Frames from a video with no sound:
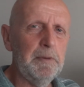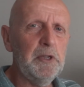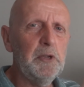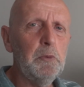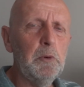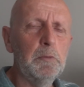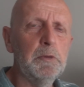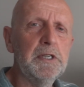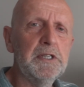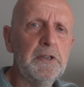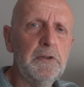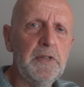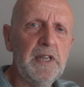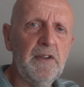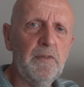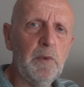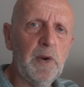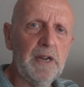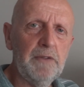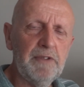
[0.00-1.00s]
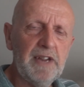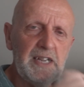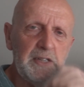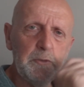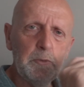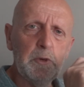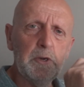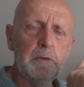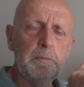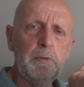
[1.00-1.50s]
But you wouldn't want to do the other way around.
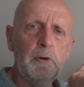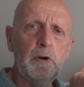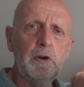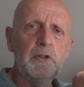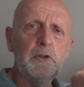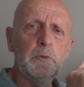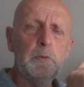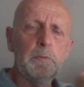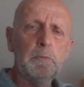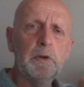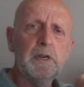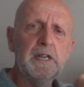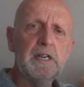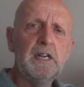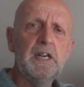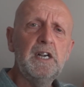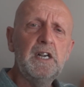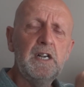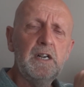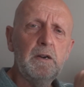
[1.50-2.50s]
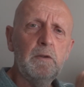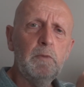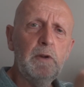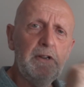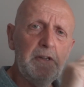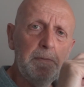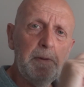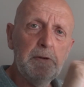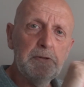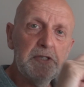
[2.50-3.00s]
You want to put you wouldn't want to
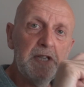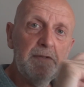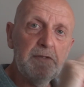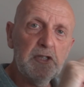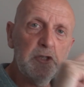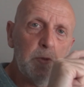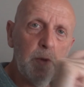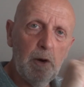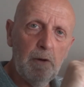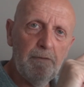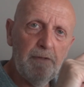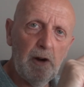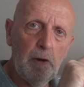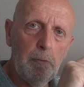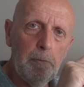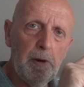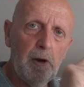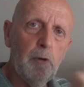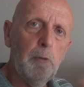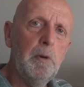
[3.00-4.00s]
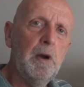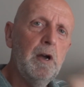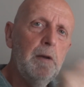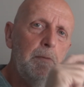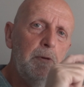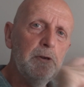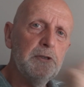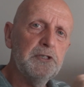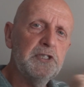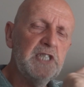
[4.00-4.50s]
where you're supposed to have a 12 volt bulb,
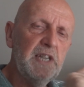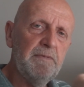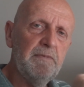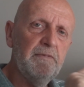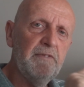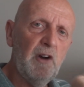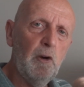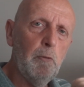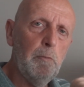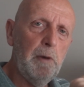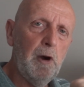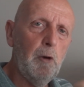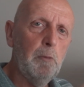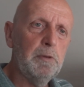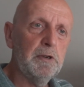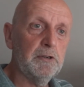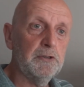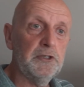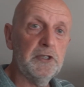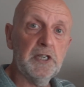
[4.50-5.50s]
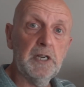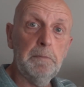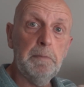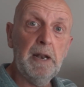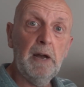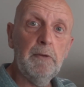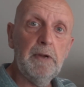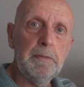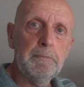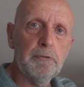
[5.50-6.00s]
put a 7 volt bulb because you're going to
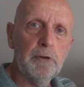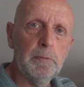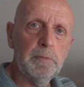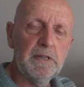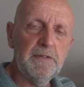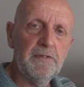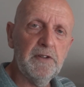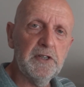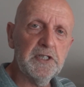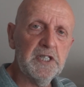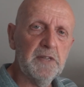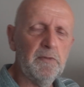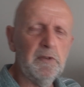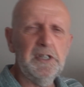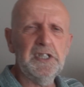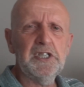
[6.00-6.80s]
blow it probably first of all.